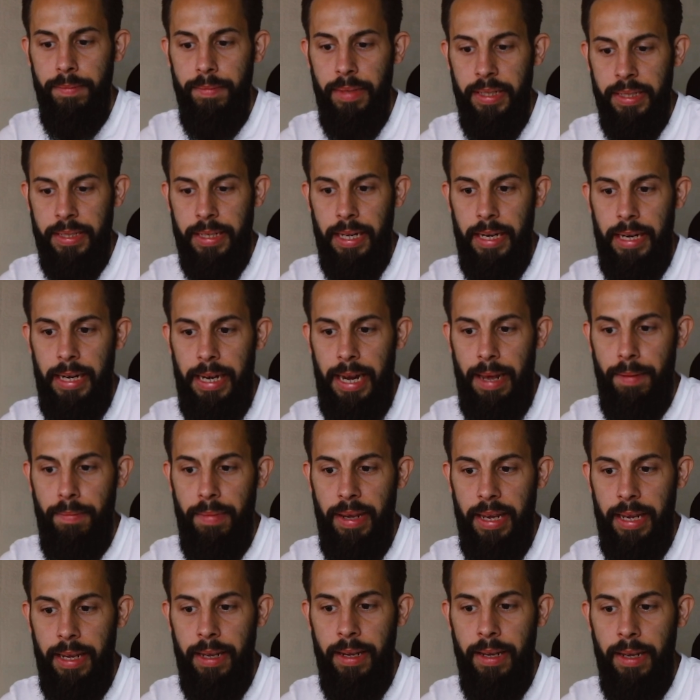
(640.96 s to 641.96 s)
it's going to let
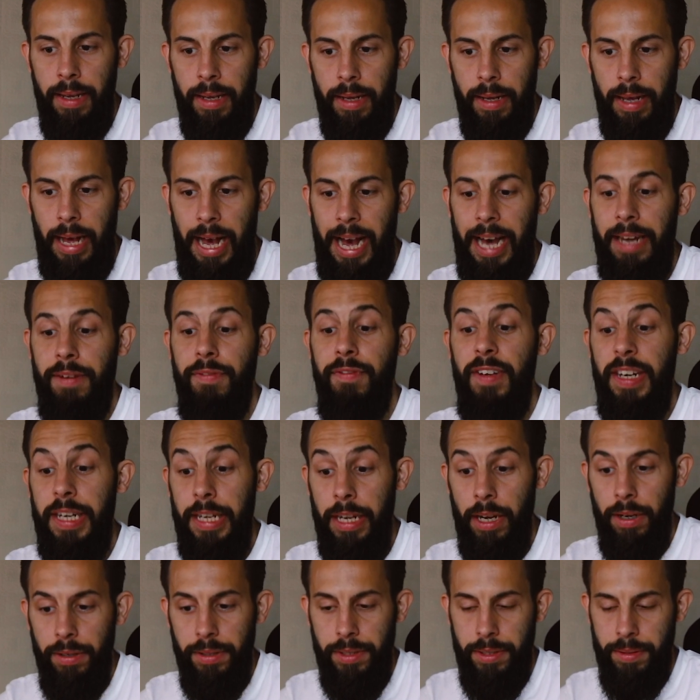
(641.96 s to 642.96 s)
me add
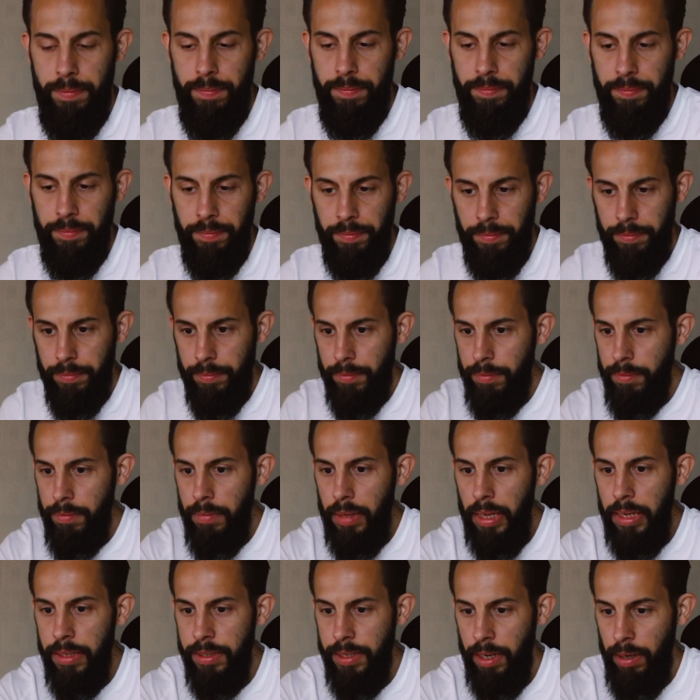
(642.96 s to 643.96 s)
videos.
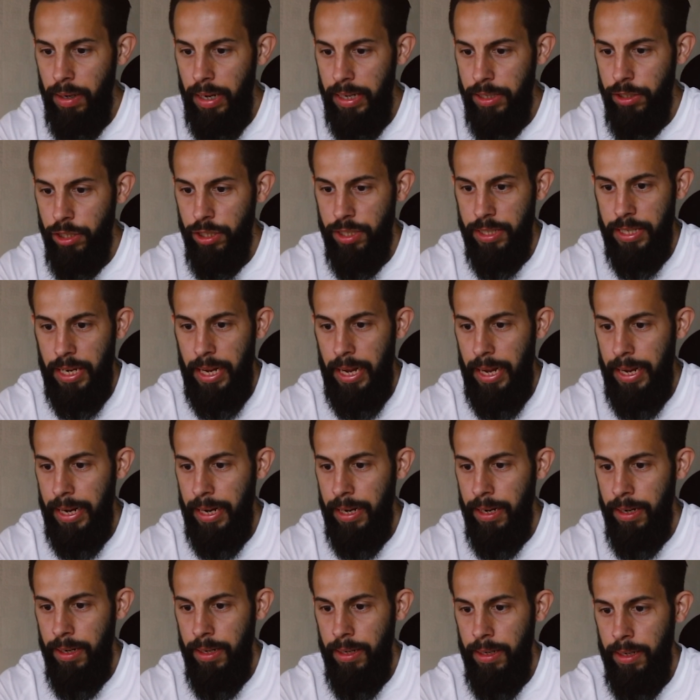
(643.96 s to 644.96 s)
So let's just
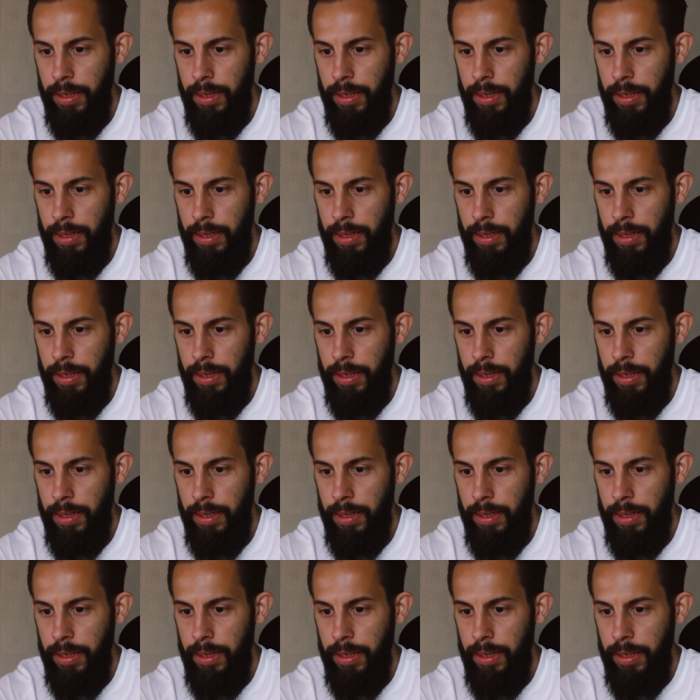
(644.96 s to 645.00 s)
say